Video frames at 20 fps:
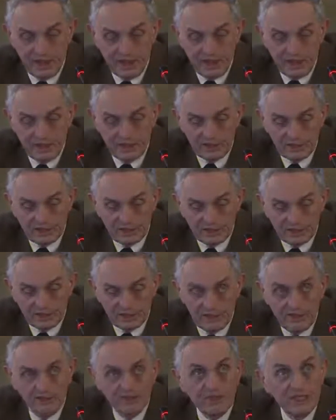And
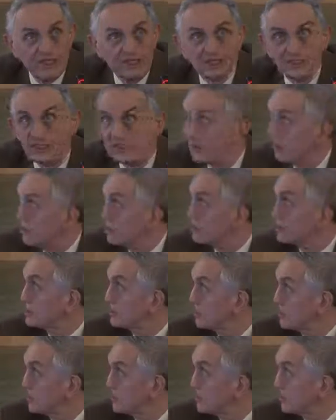it's
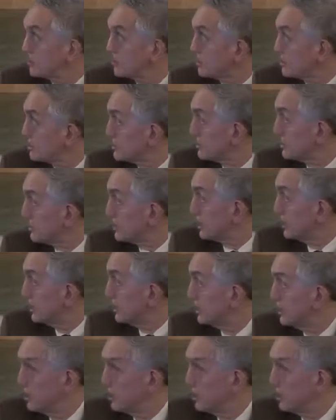also interesting